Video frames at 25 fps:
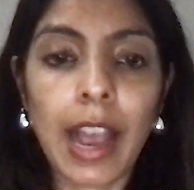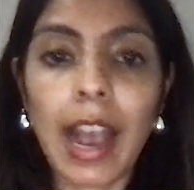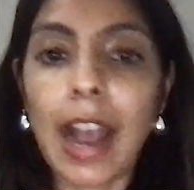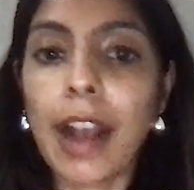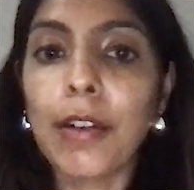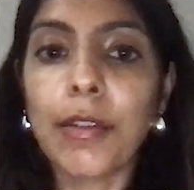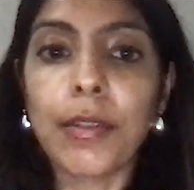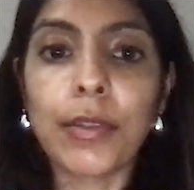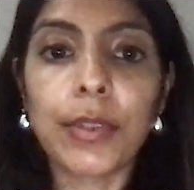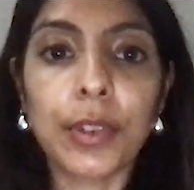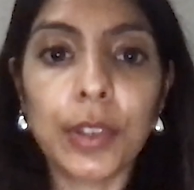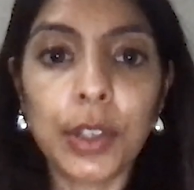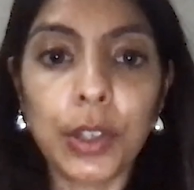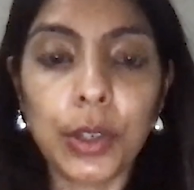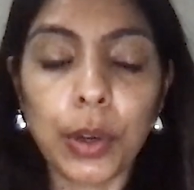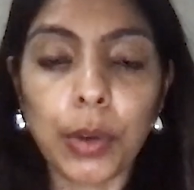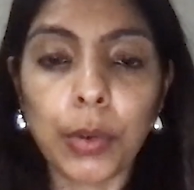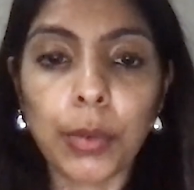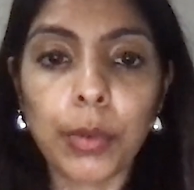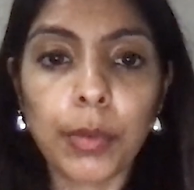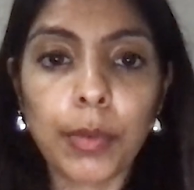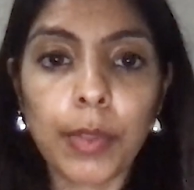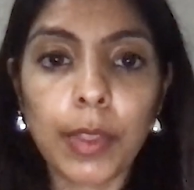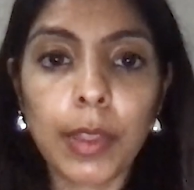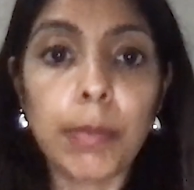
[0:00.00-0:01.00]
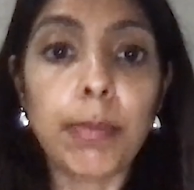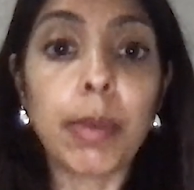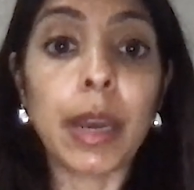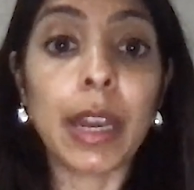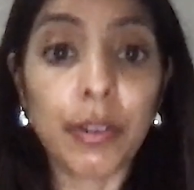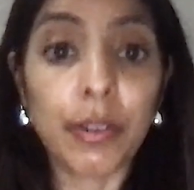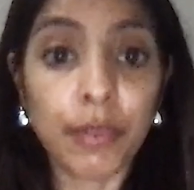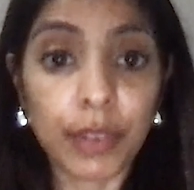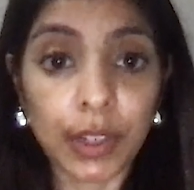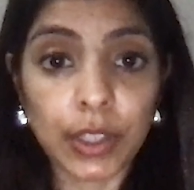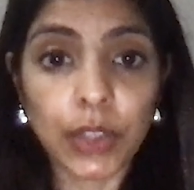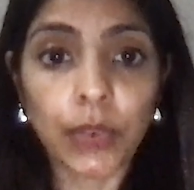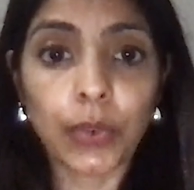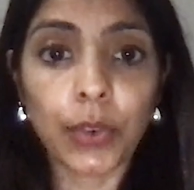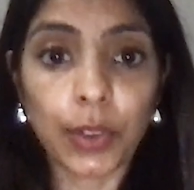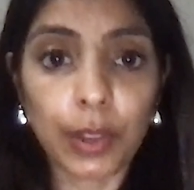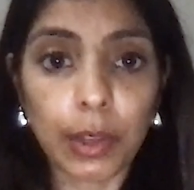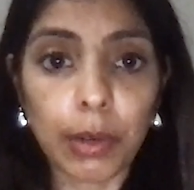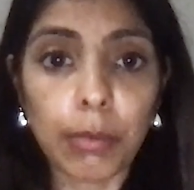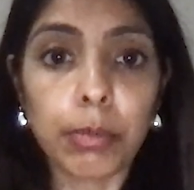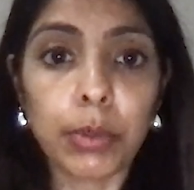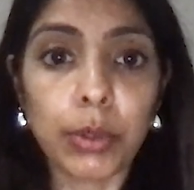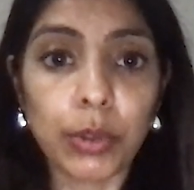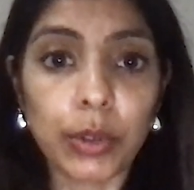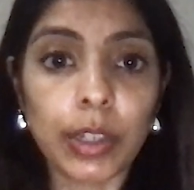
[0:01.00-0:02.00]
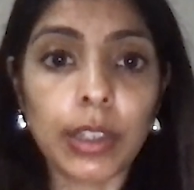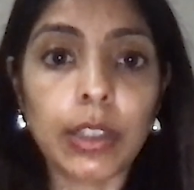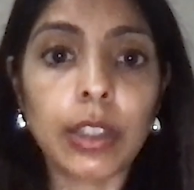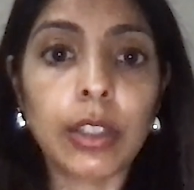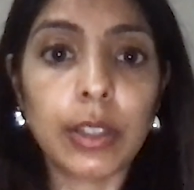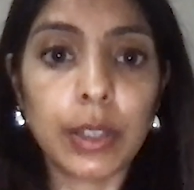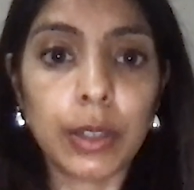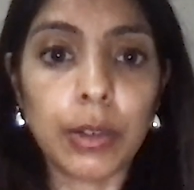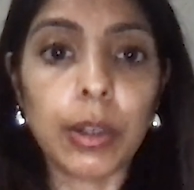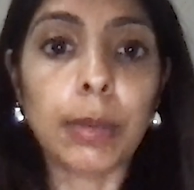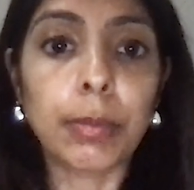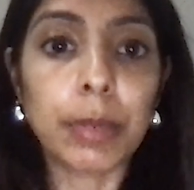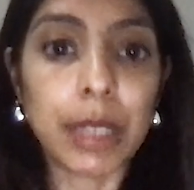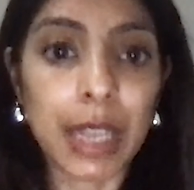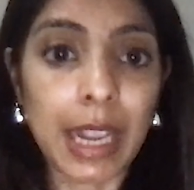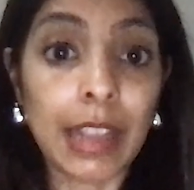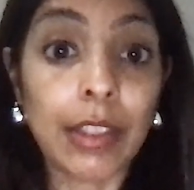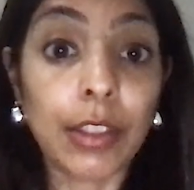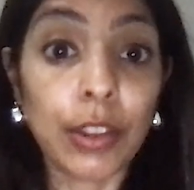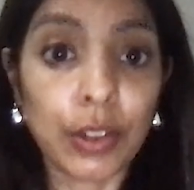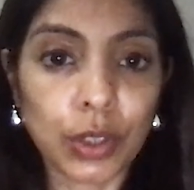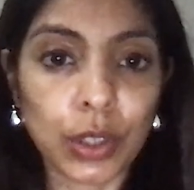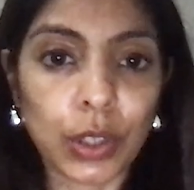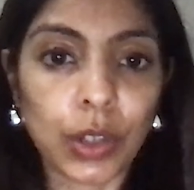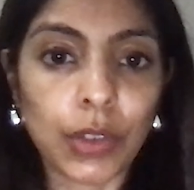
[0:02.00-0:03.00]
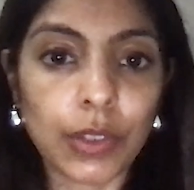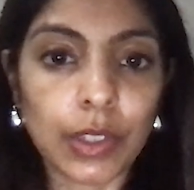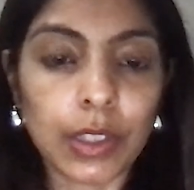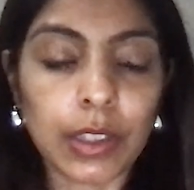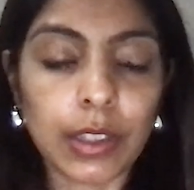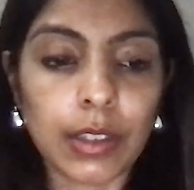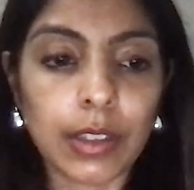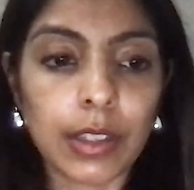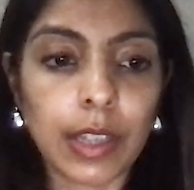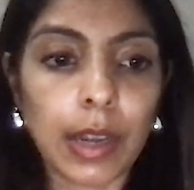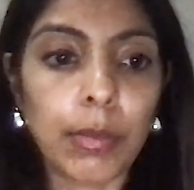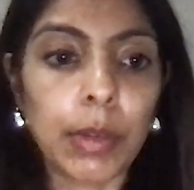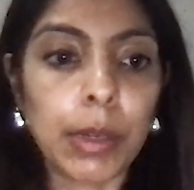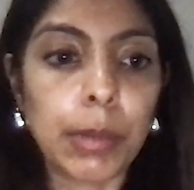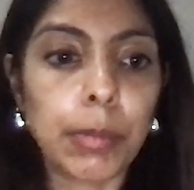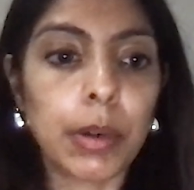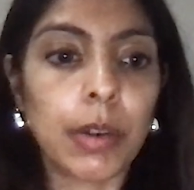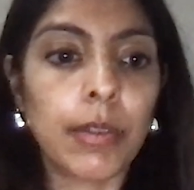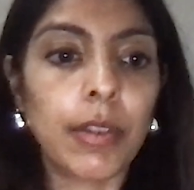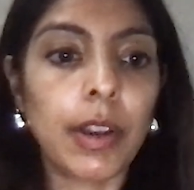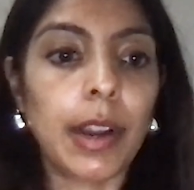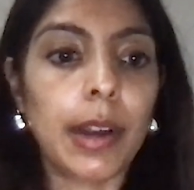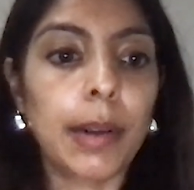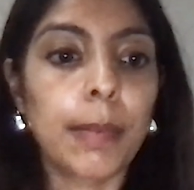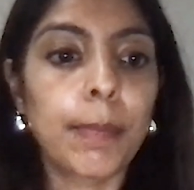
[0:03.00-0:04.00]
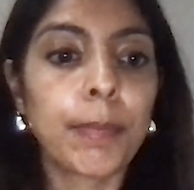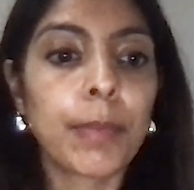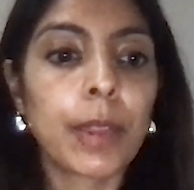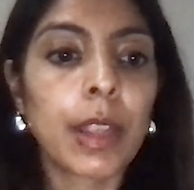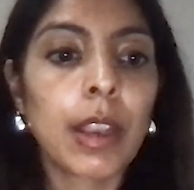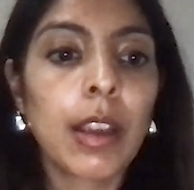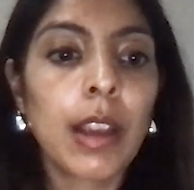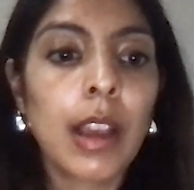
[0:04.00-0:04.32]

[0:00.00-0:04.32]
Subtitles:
have, the benefits for the employees to obtain the services that we provide.